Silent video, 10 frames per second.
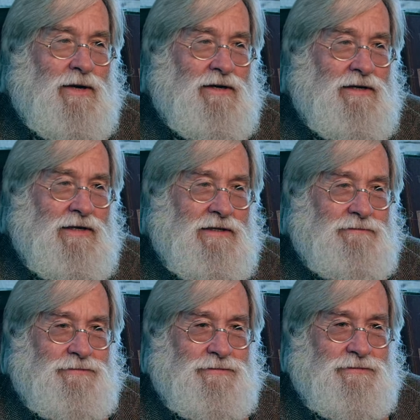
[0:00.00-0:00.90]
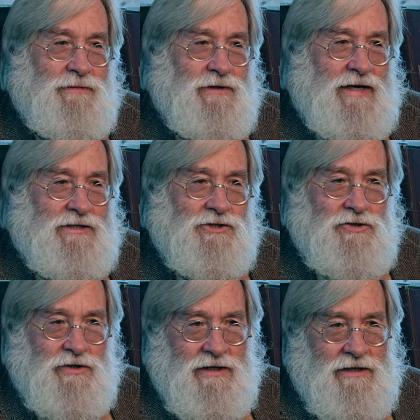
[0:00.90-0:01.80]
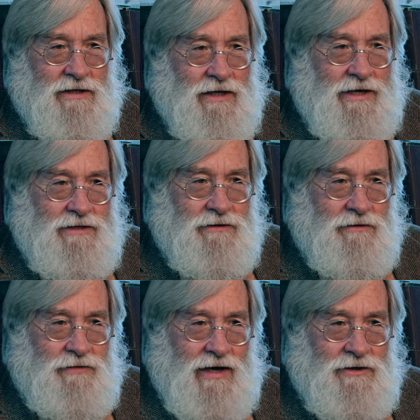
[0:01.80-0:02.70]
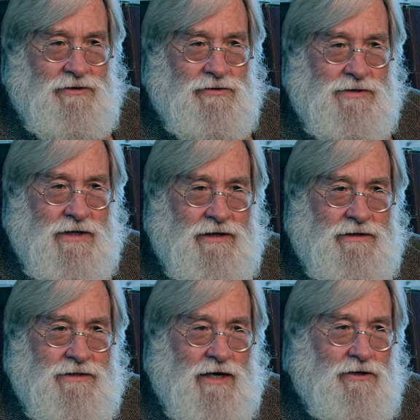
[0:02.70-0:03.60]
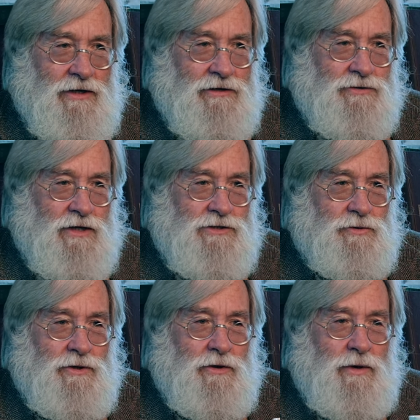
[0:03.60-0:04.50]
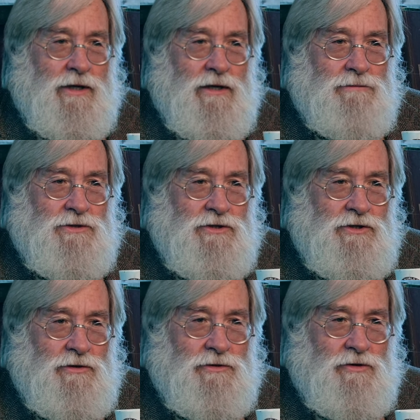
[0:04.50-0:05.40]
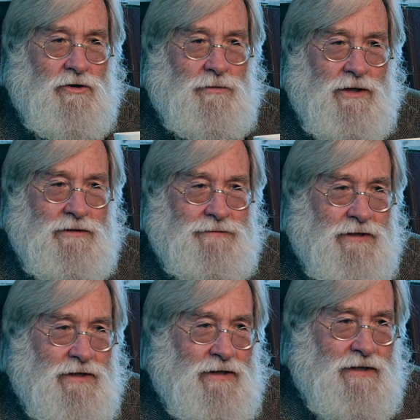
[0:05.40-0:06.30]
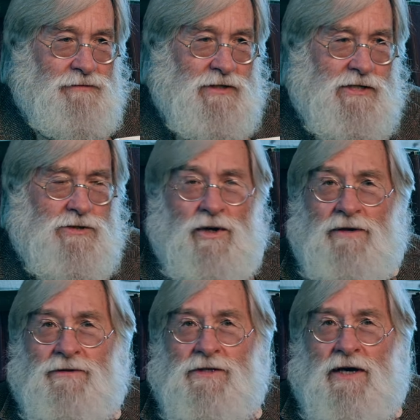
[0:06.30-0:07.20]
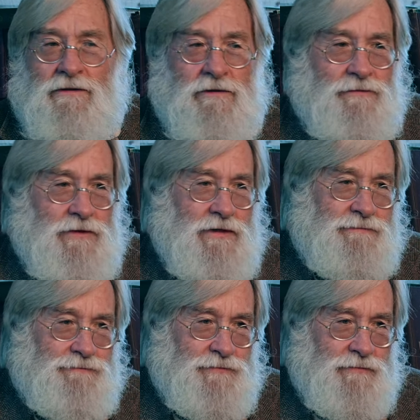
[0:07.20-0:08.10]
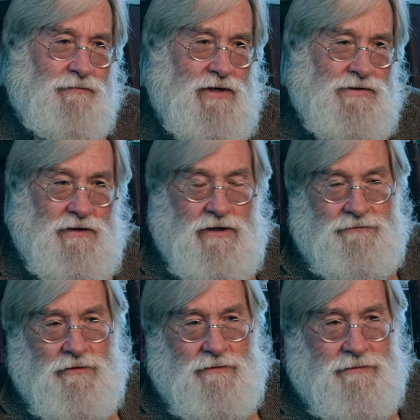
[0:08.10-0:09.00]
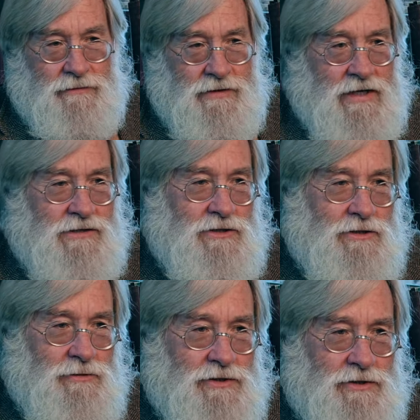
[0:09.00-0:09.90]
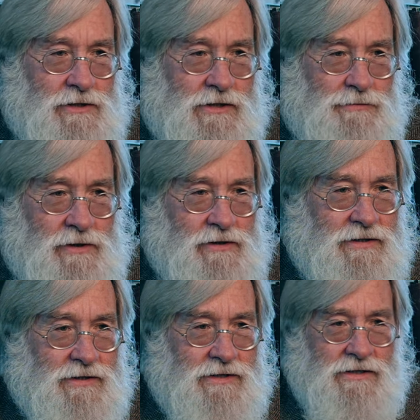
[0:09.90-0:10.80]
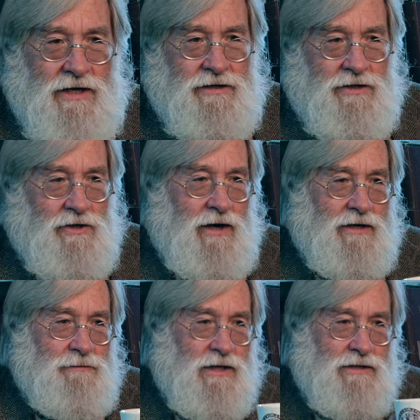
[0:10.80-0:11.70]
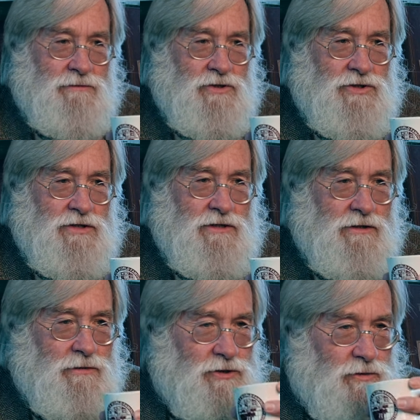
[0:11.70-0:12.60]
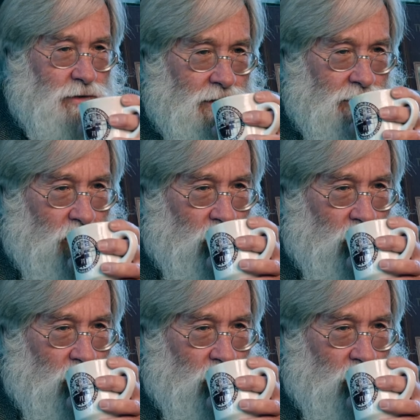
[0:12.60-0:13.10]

Uh, less good at light values and entirely untrustworthy when it comes to hue and chroma. This is why photography is an art form. It takes intuition, experience, and study to know how to make the machine do what you want.